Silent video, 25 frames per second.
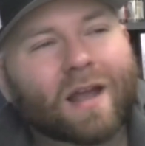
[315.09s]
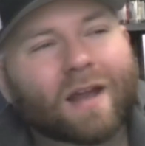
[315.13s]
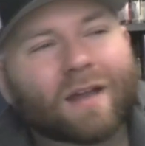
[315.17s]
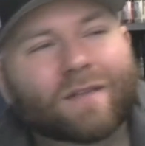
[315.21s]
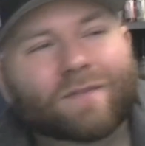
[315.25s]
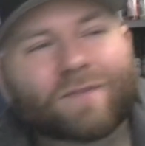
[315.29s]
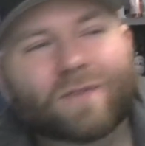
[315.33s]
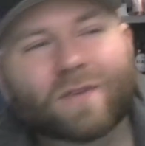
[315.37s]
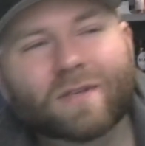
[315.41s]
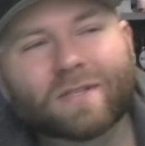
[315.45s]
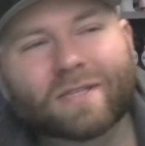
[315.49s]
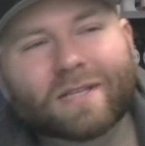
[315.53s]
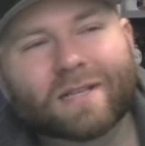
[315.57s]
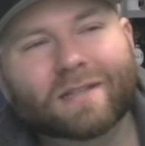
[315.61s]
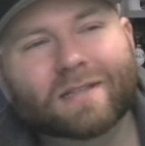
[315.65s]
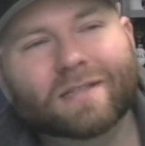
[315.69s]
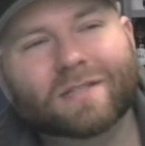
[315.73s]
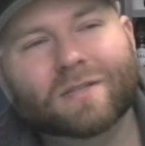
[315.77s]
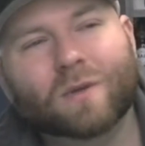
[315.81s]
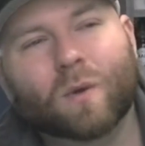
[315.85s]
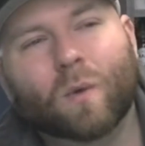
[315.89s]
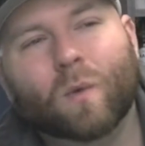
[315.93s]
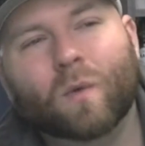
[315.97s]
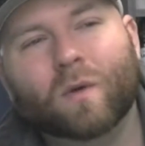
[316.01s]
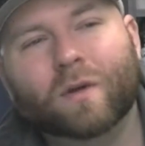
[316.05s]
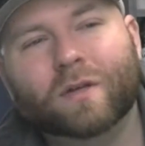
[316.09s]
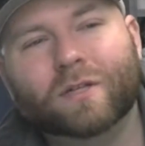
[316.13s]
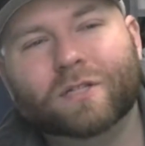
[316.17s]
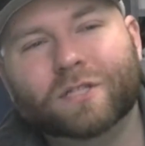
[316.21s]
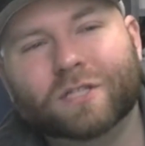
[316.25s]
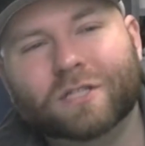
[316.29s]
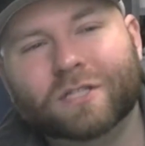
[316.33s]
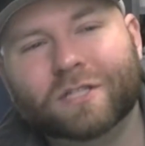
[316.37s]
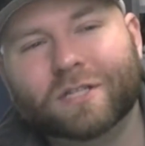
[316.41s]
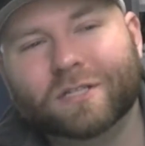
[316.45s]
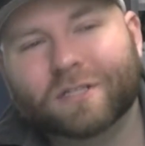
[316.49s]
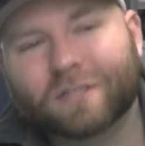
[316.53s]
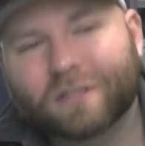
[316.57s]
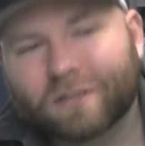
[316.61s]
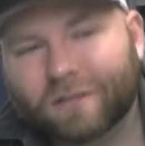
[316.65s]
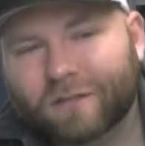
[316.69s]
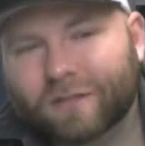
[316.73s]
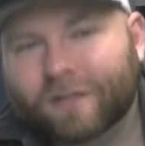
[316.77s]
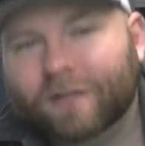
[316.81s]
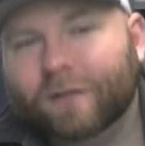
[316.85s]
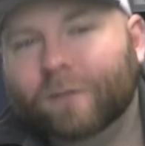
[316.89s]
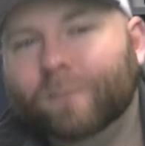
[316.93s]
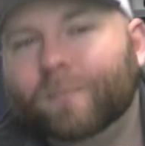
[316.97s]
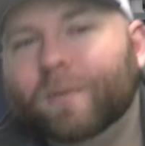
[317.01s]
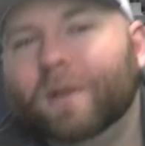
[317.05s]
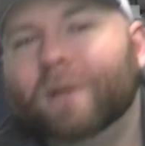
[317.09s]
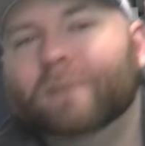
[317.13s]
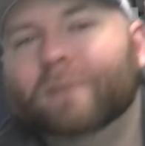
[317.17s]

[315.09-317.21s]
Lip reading: And it feels like this orange is just a little